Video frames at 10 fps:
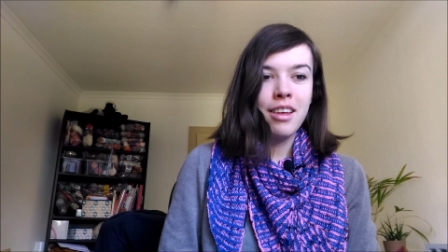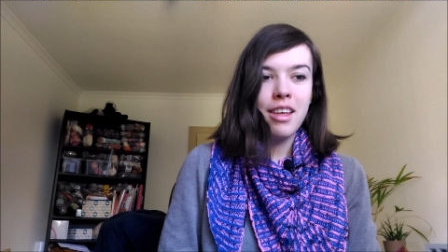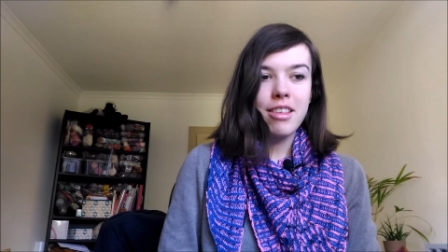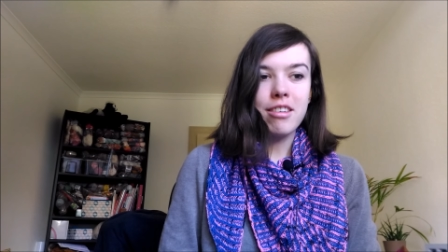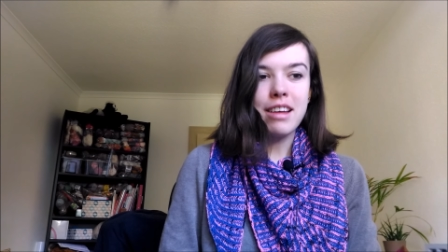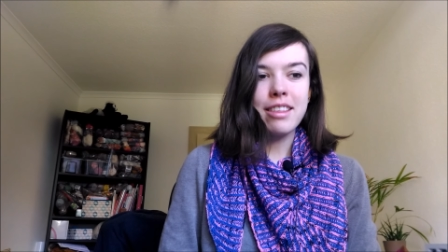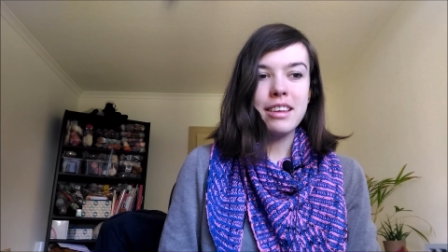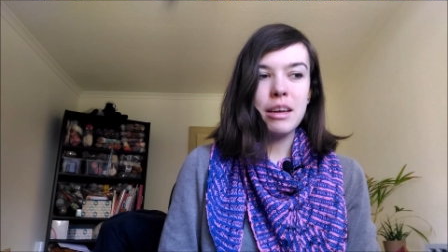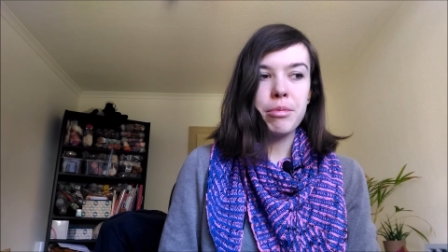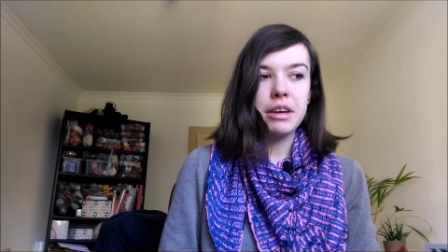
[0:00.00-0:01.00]
So that's
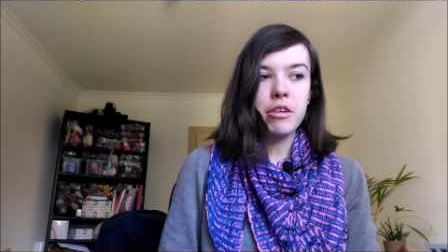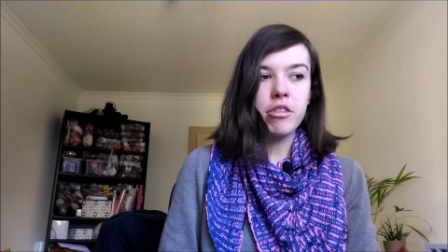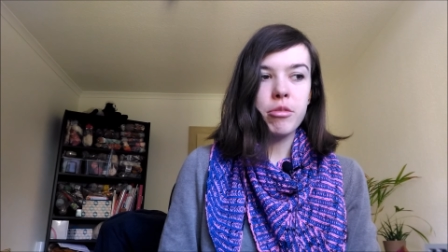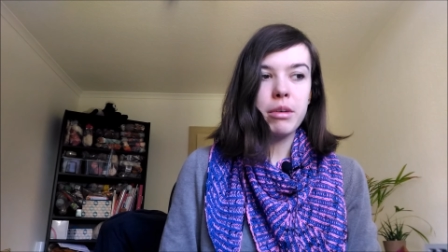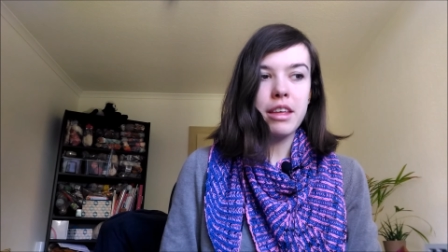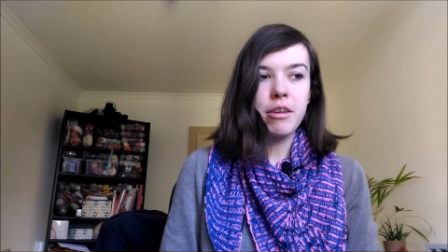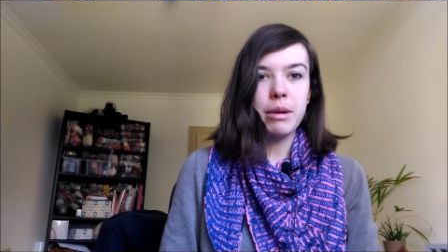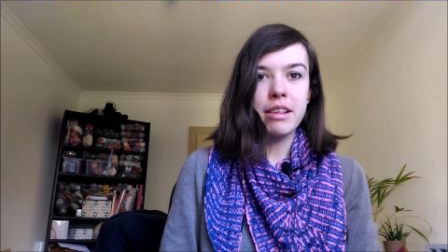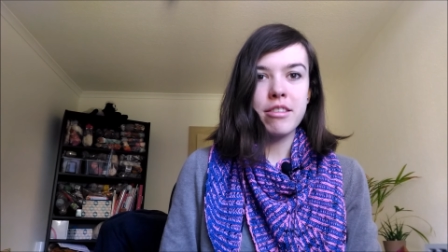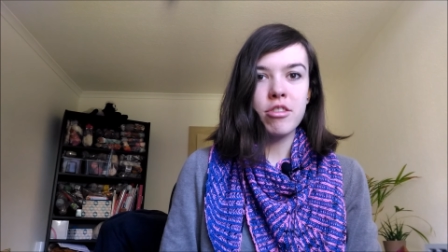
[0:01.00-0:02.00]
the brioche with a
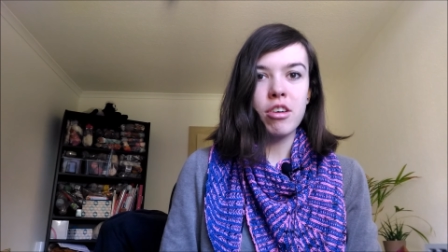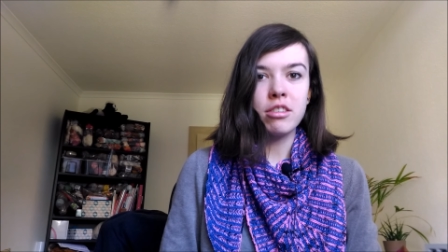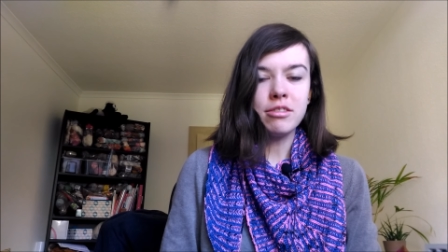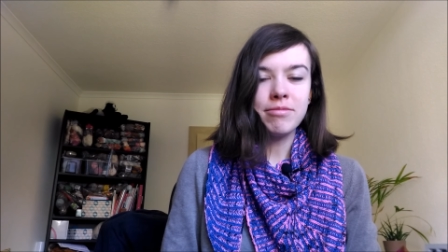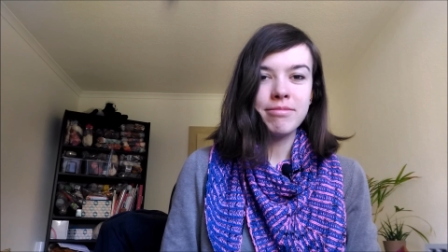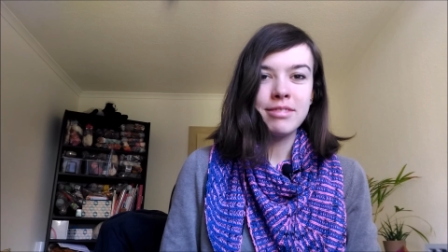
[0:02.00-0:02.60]
twist shawl.